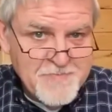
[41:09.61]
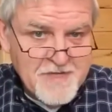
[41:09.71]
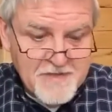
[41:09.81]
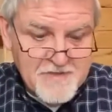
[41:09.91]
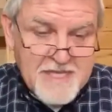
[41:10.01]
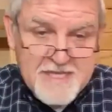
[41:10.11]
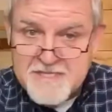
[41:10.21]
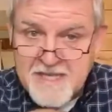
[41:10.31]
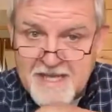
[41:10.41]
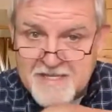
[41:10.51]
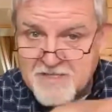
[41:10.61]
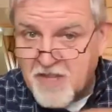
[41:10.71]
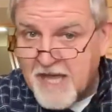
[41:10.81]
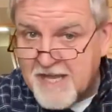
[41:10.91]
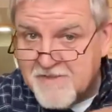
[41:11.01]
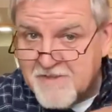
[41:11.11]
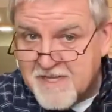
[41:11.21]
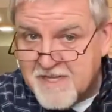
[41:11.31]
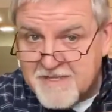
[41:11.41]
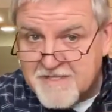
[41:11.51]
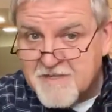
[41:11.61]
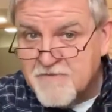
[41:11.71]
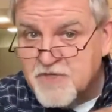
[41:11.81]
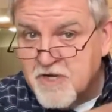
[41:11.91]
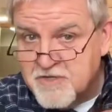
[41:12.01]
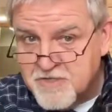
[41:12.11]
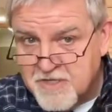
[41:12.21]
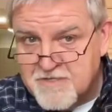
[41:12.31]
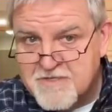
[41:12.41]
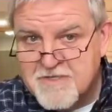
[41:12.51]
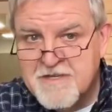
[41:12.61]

in these days like the days of Judges,